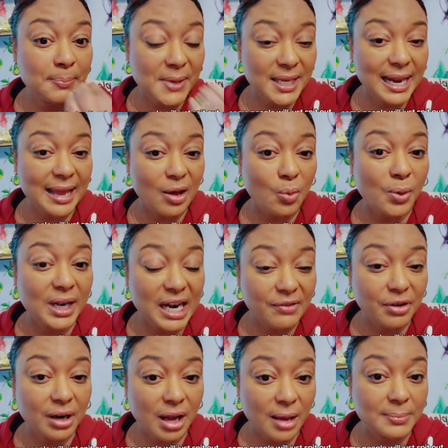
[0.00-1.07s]
spit out
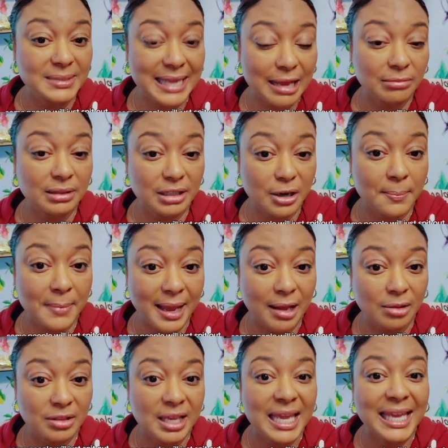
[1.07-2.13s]
whatever comes out their
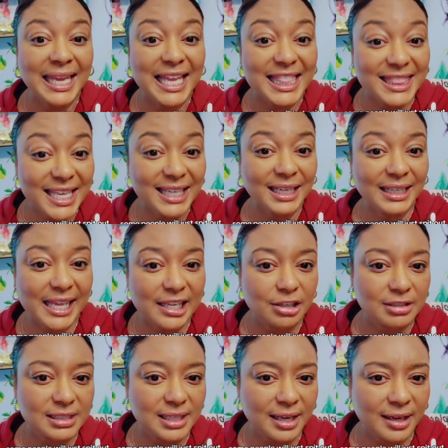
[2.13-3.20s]
mouth and then
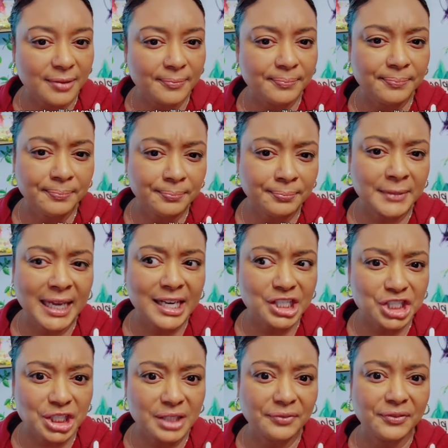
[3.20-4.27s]
later say,
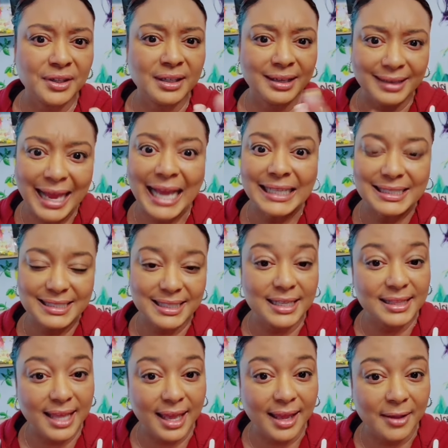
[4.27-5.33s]
I should have not
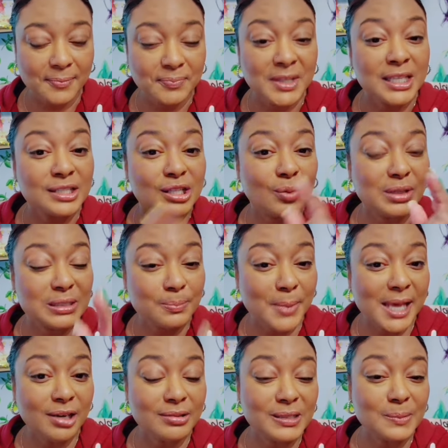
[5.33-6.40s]
said that. So it's
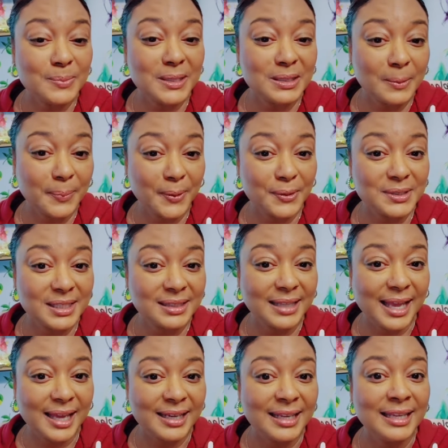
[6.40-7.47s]
better to be the
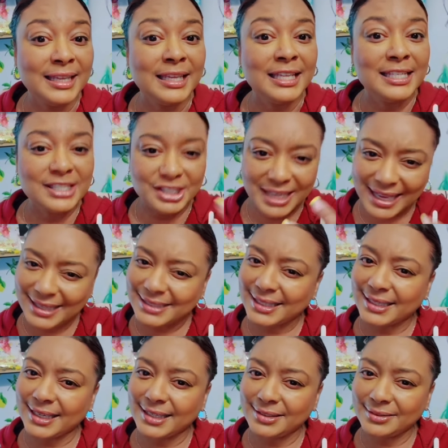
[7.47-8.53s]
person that
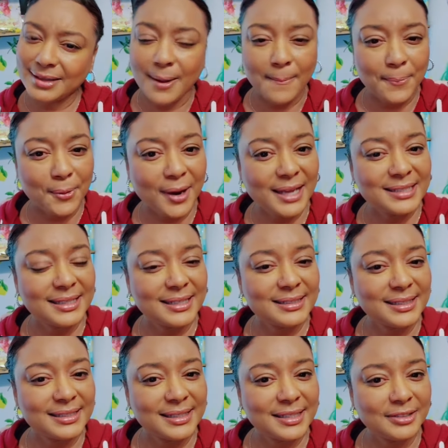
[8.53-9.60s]
takes it in,
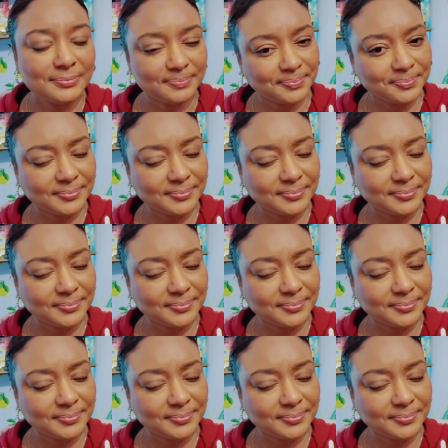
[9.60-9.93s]
processes it,